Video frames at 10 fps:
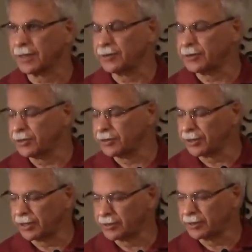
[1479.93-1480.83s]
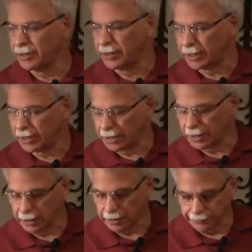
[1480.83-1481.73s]
It's changed that.
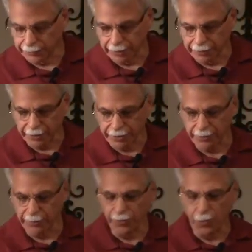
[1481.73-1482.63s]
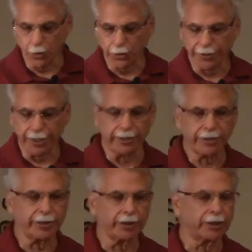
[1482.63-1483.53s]
As I said before,
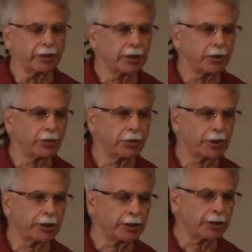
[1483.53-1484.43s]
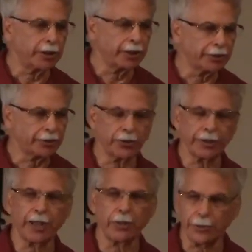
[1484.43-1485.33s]
that I
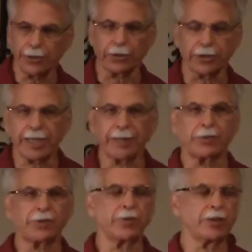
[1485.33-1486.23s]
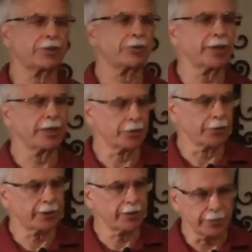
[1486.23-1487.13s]
started out within our campus ministry. I
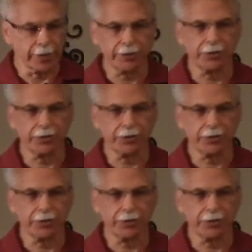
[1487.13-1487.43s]
directed